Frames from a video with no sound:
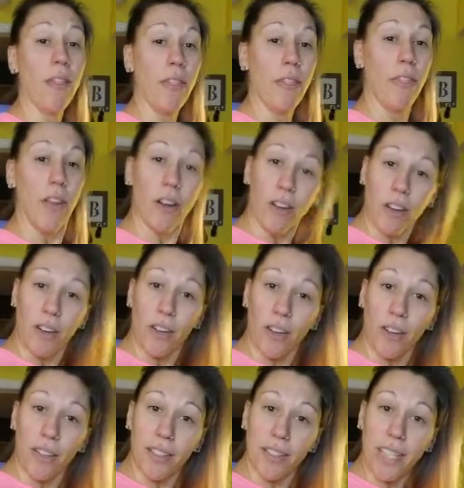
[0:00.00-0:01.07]
they're gonna
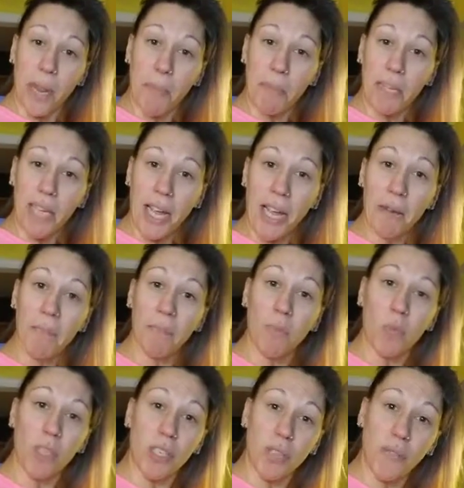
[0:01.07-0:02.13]
cook at the same time.
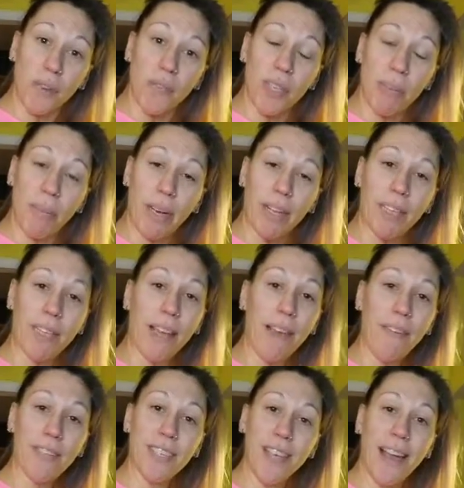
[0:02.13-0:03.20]
When there's 15 minutes
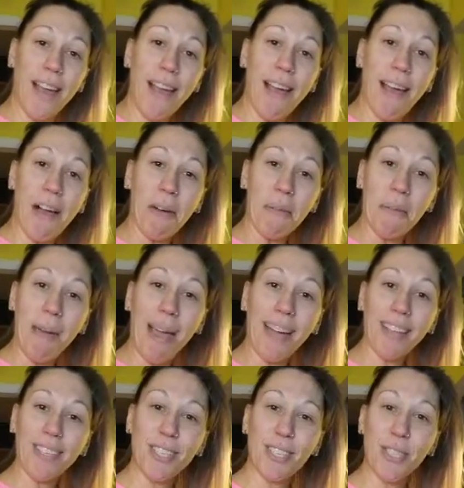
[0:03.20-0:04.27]
left, I'll be
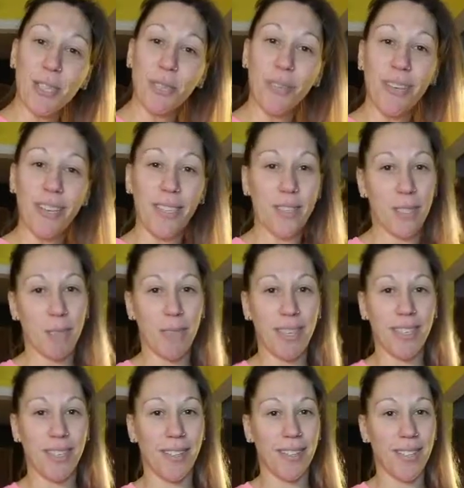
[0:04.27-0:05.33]
back to show you guys the
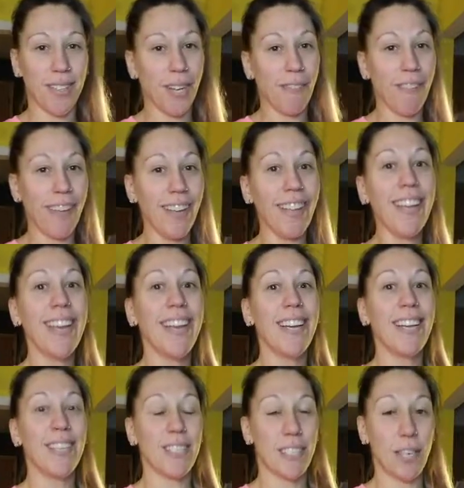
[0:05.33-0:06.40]
rest of the stuffing.
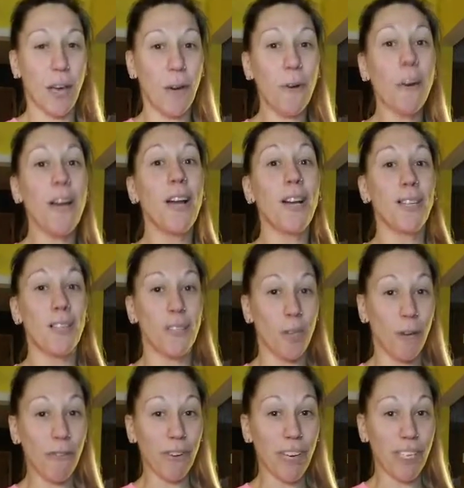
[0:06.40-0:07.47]
So
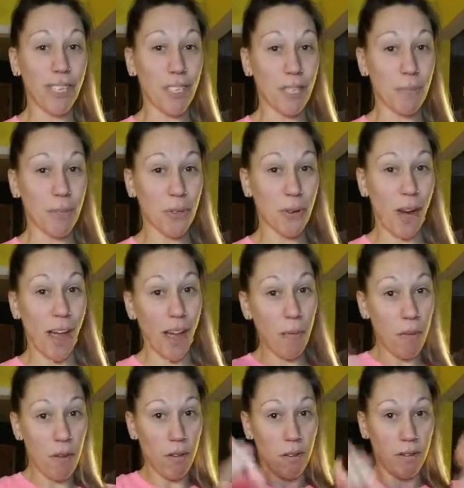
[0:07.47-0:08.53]
don't forget to
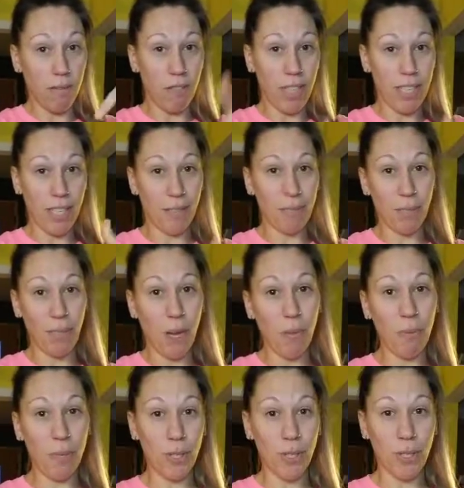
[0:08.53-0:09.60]
subscribe right down
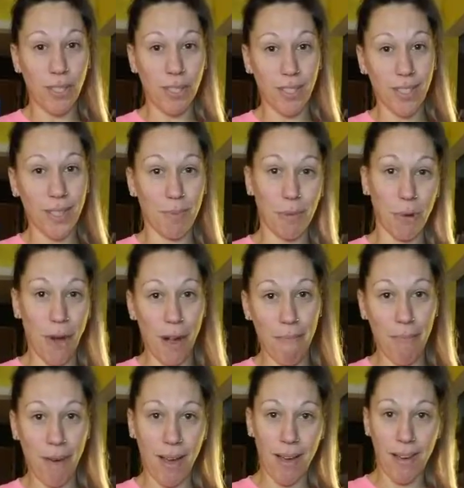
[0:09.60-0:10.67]
below. Push the little
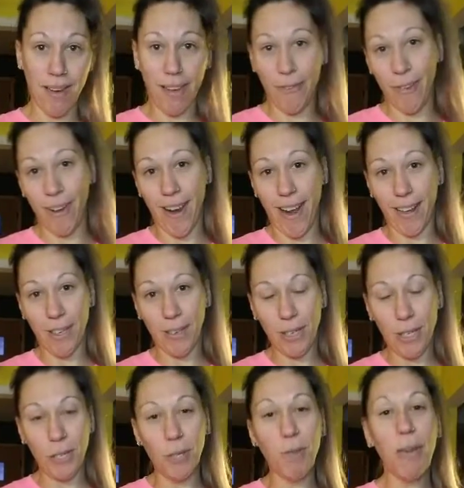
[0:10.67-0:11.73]
subscribe button if you're on
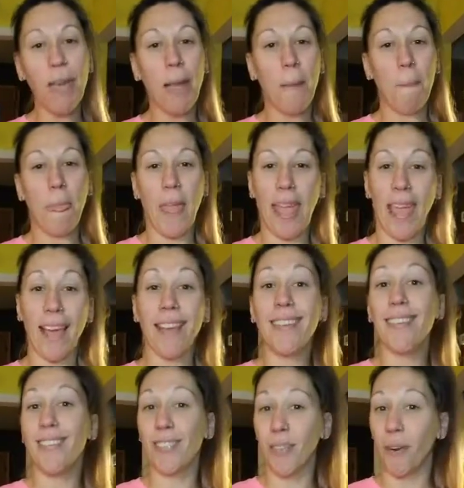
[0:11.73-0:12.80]
YouTube.
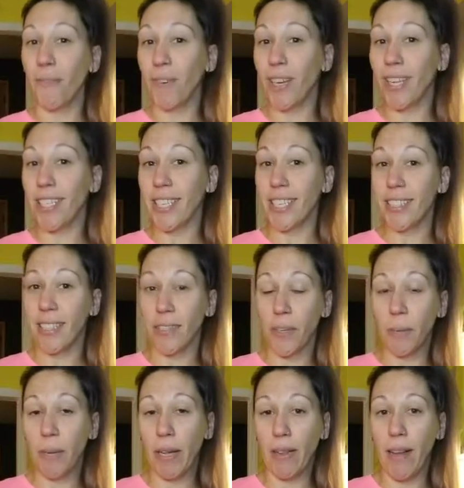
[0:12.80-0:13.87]
And don't forget to hit the
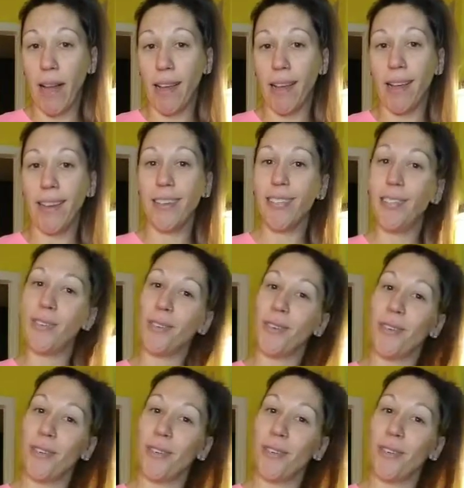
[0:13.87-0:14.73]
little bell icon so you